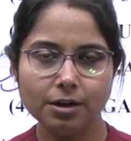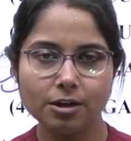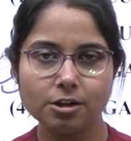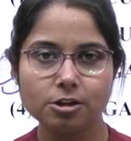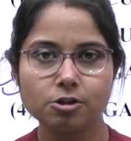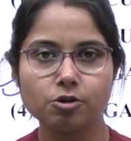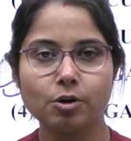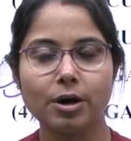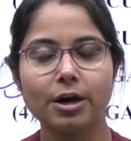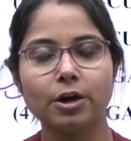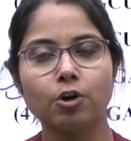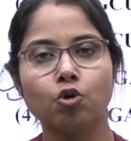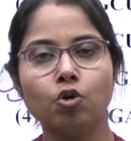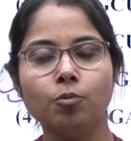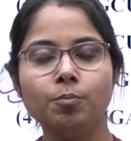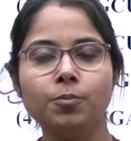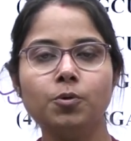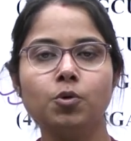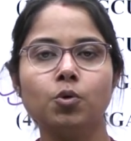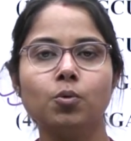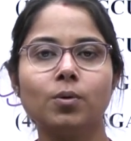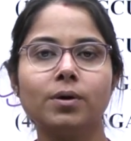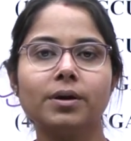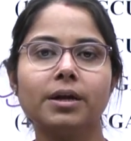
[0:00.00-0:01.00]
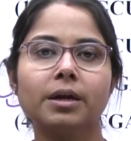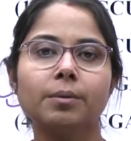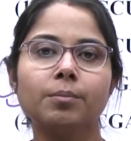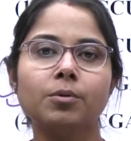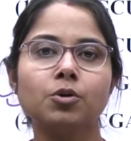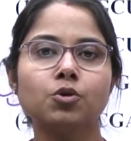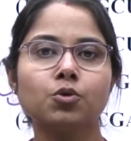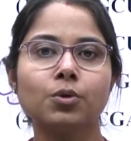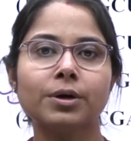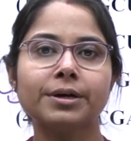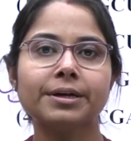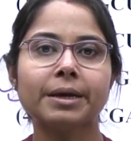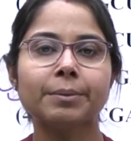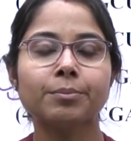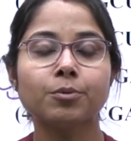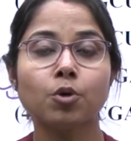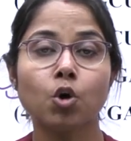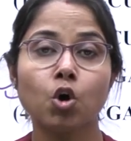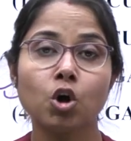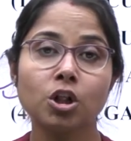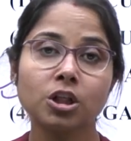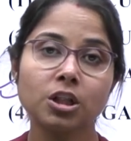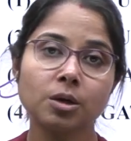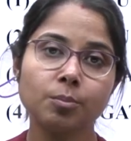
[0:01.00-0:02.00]
So, I hope you were able to attempt
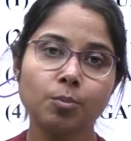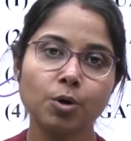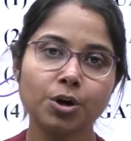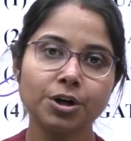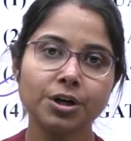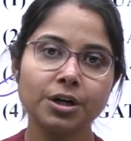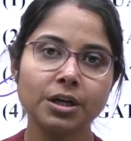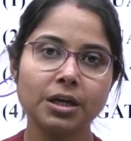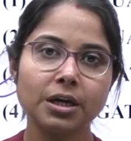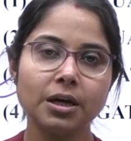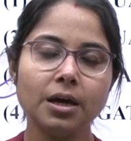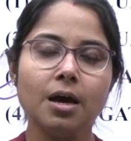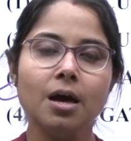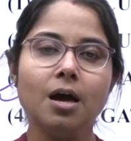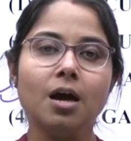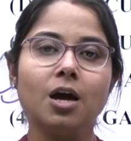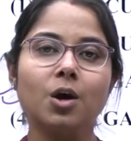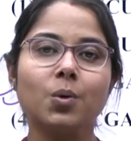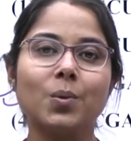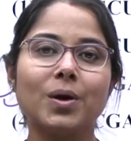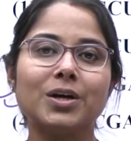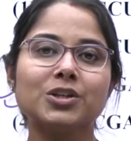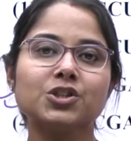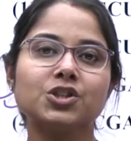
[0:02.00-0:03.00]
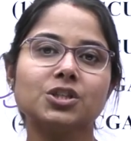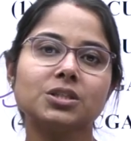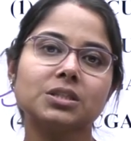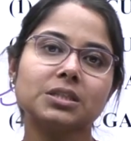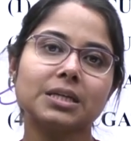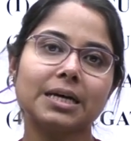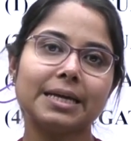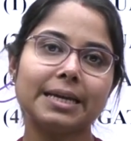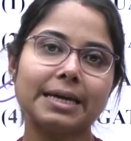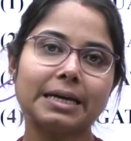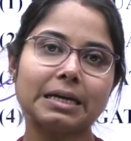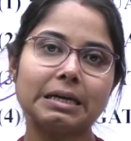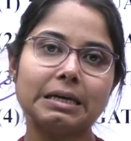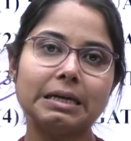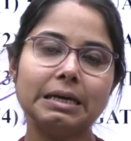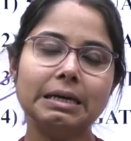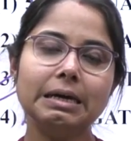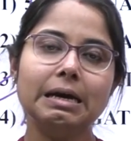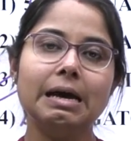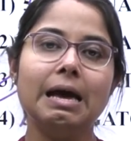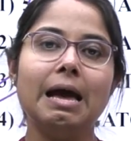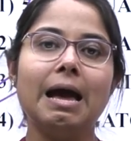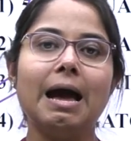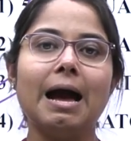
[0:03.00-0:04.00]
all the botany questions
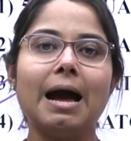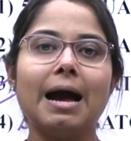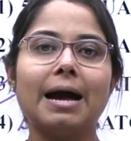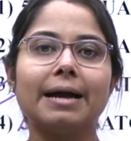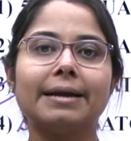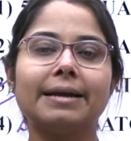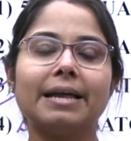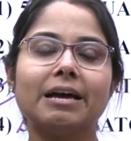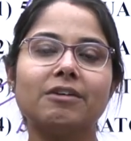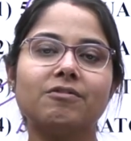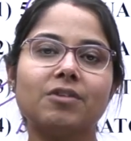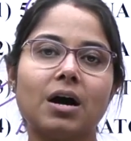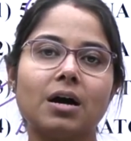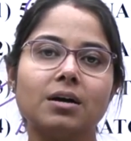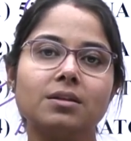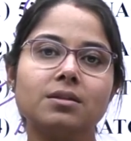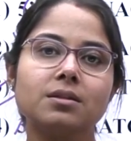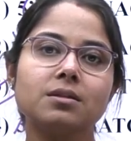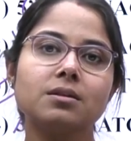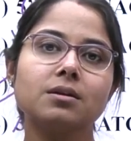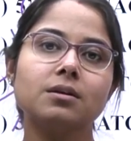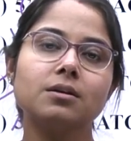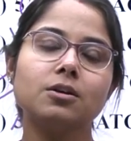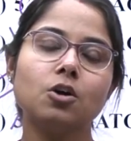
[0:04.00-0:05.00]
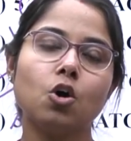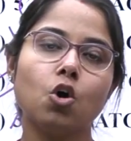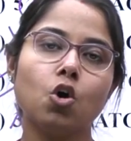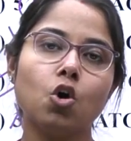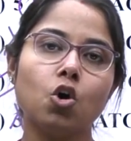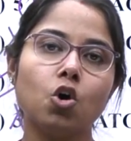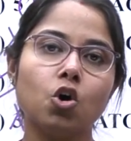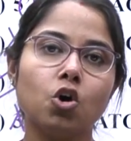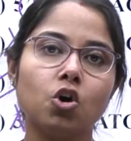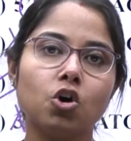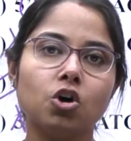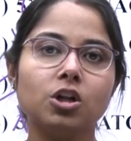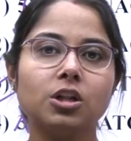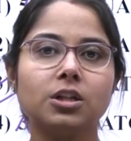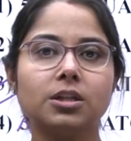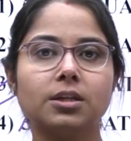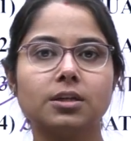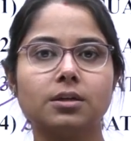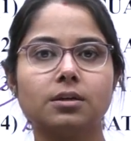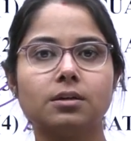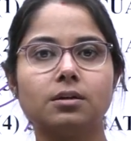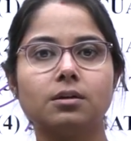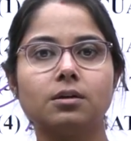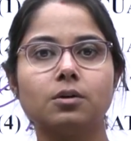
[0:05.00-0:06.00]
correctly and have answered all
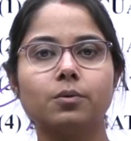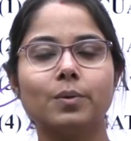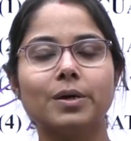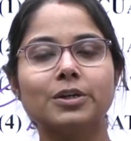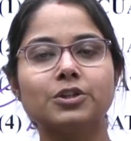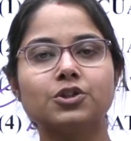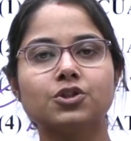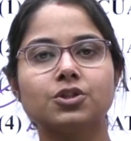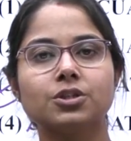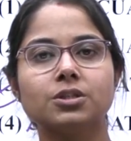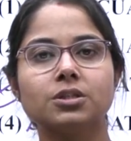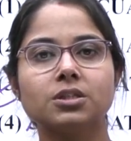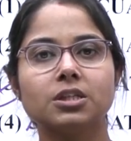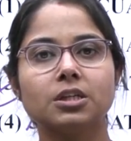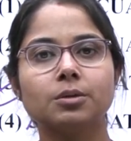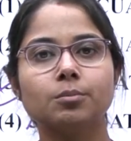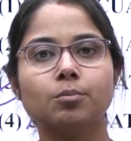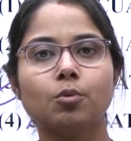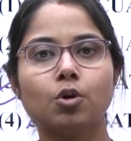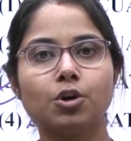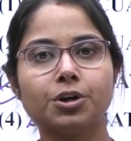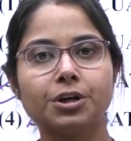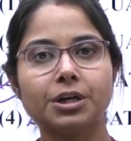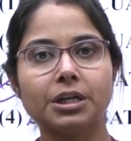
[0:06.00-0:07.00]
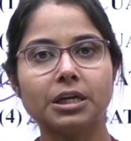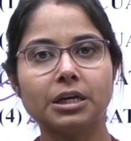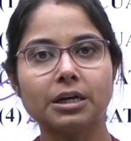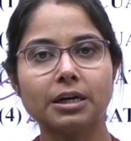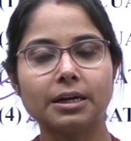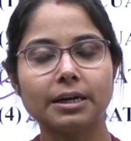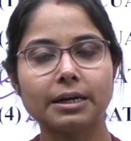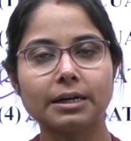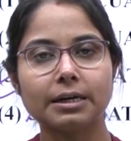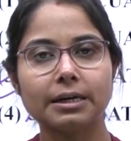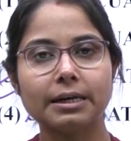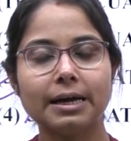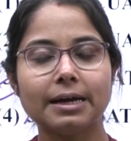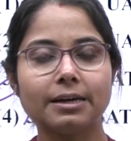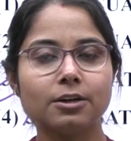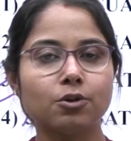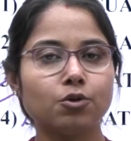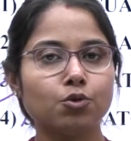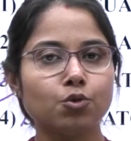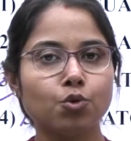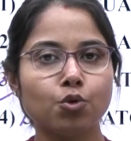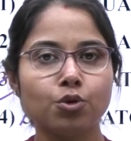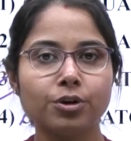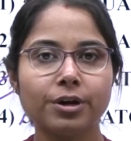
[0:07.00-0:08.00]
the questions in botany correctly, and
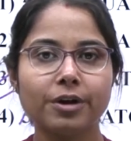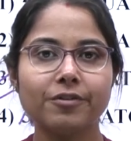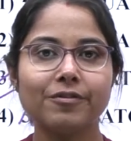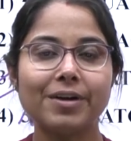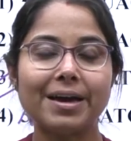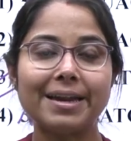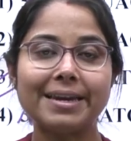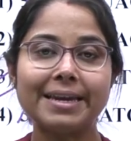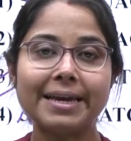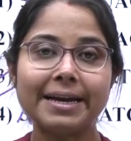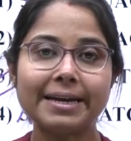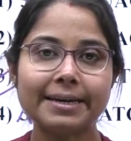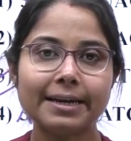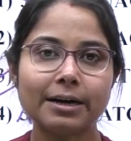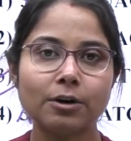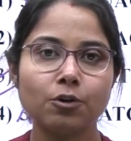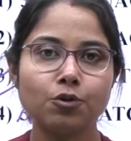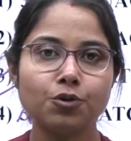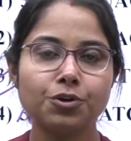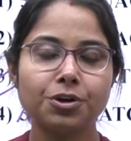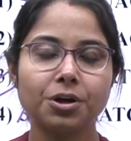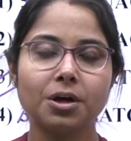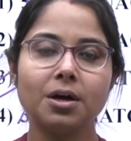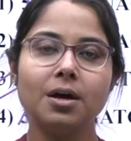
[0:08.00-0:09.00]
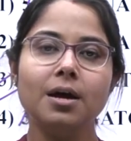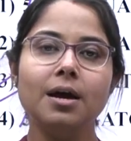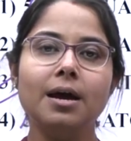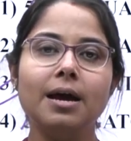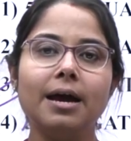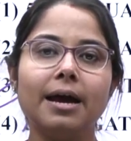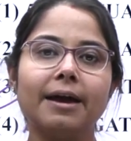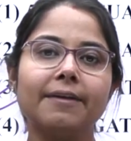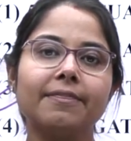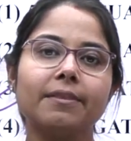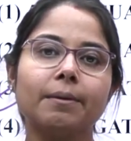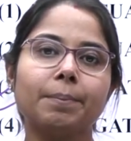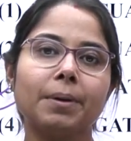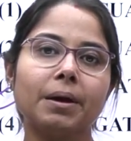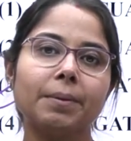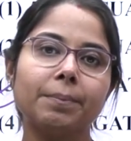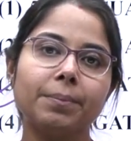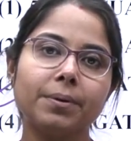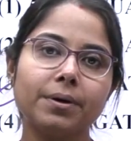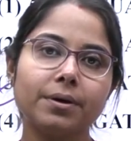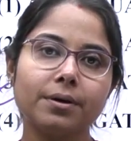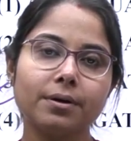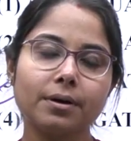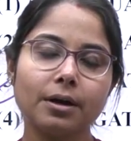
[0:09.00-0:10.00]
you don't have any doubt in the
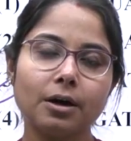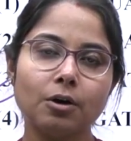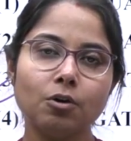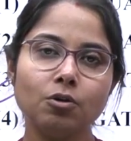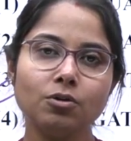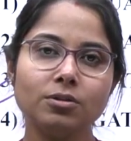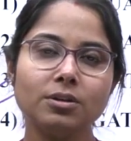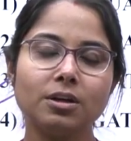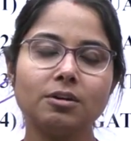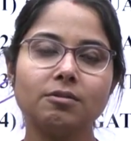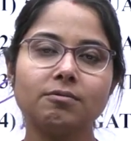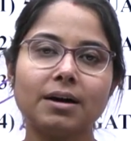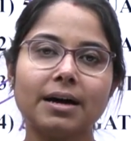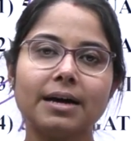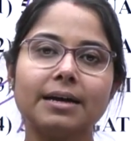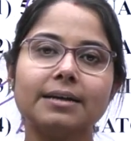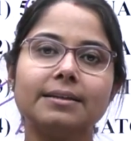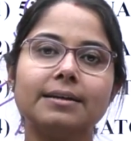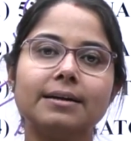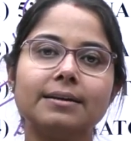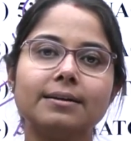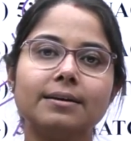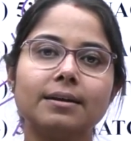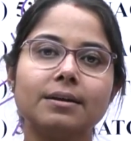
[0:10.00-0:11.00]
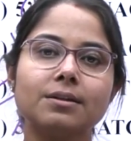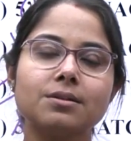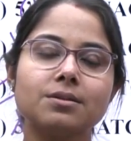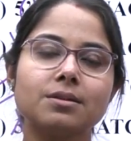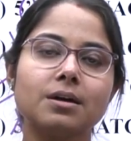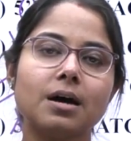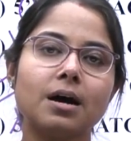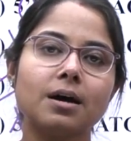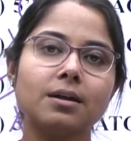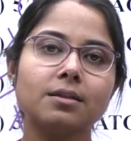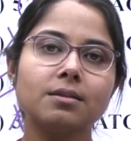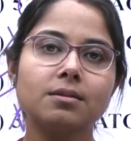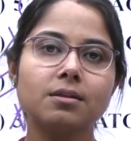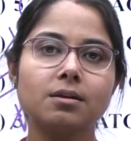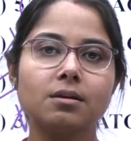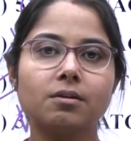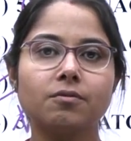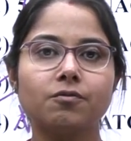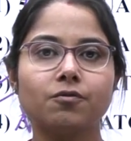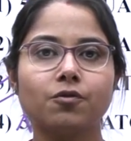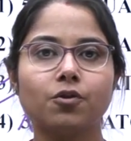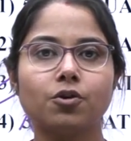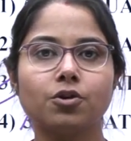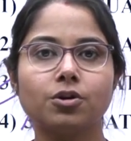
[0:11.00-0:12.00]
paper now that why that is the answer
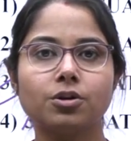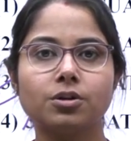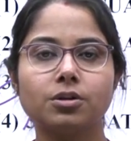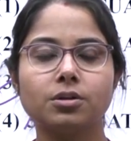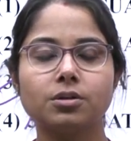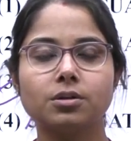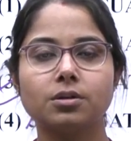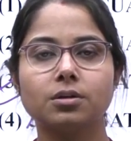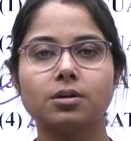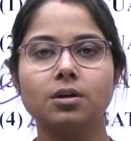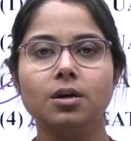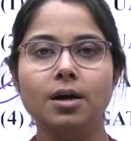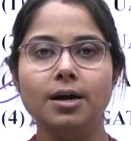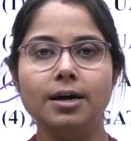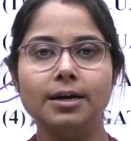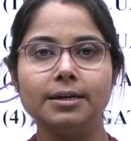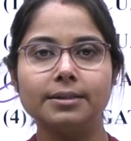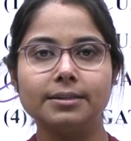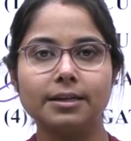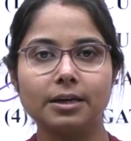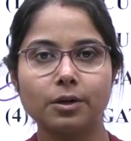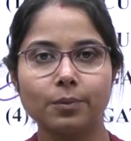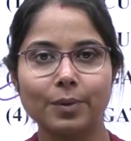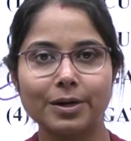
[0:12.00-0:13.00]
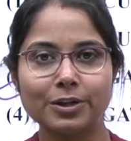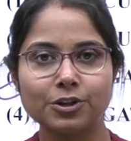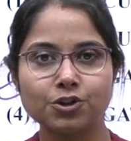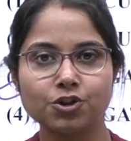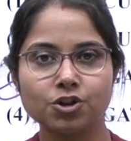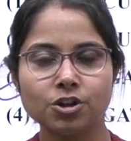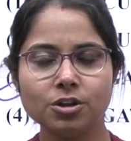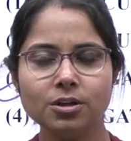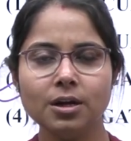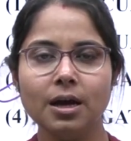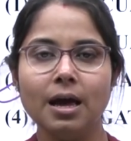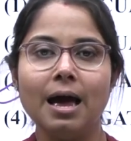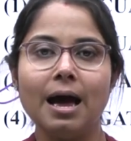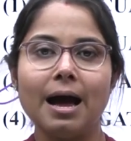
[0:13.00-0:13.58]
for the question,